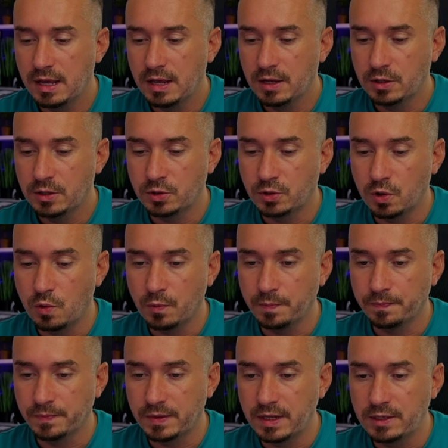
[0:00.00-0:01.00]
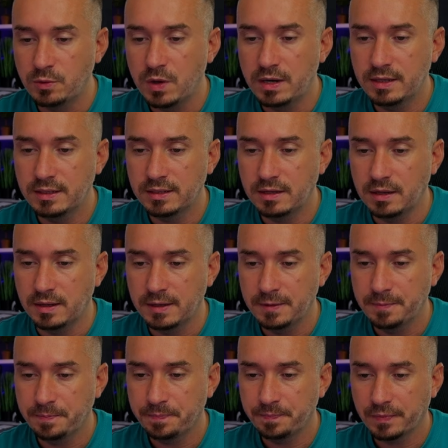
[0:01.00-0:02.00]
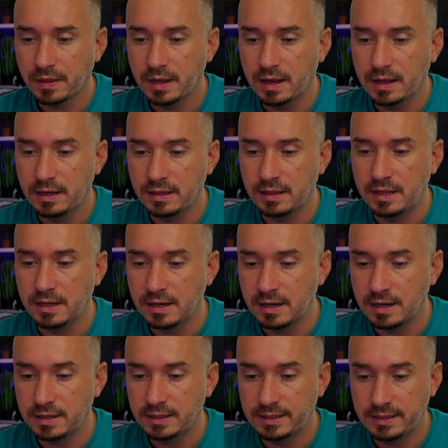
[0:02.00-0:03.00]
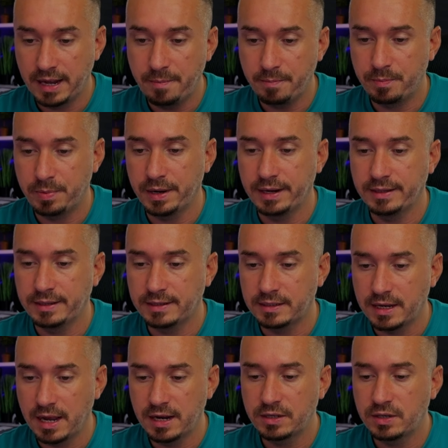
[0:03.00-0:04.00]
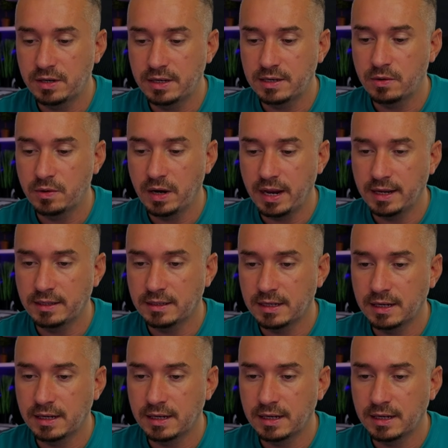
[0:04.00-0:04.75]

So this one is done. The template, it's actually created.